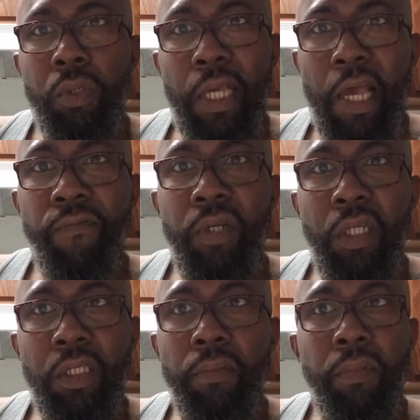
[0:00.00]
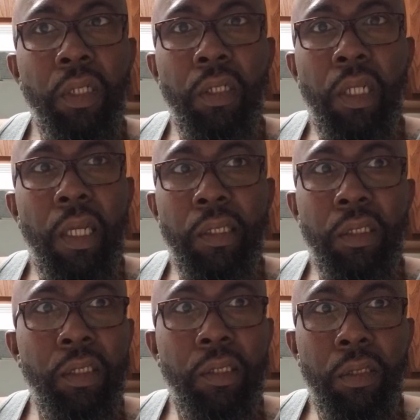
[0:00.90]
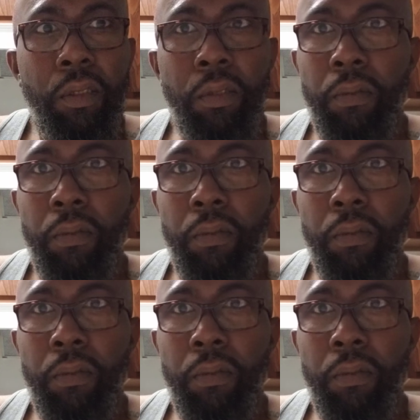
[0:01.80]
that have a disability that just,